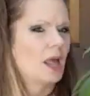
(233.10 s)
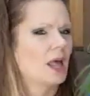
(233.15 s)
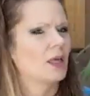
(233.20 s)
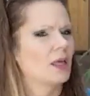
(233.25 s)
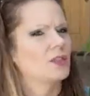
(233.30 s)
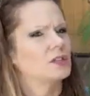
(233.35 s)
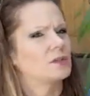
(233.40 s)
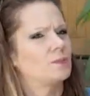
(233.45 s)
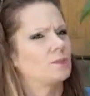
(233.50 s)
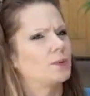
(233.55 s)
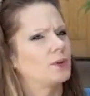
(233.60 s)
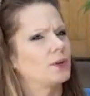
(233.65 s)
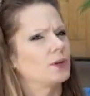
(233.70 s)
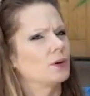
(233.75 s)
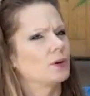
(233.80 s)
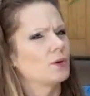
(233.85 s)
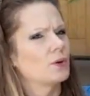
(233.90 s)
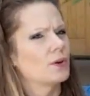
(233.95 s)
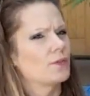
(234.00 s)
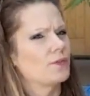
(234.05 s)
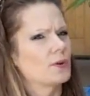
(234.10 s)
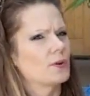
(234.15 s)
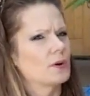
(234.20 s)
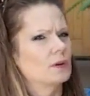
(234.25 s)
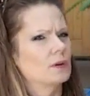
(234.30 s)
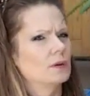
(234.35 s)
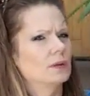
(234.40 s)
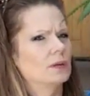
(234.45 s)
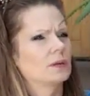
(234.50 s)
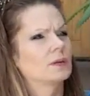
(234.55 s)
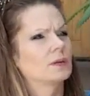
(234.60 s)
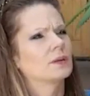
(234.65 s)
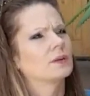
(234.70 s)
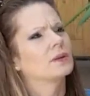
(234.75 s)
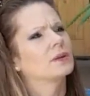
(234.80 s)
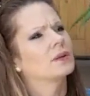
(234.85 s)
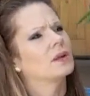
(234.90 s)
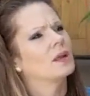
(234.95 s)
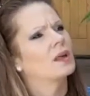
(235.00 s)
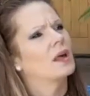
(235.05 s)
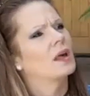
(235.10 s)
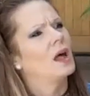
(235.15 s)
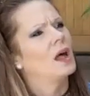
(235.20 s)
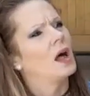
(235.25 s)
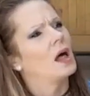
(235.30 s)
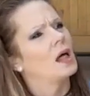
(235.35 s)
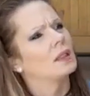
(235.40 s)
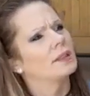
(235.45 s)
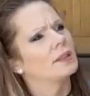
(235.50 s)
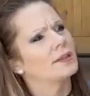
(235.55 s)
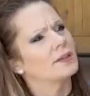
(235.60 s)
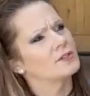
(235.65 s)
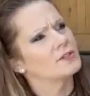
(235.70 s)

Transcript: this beautiful little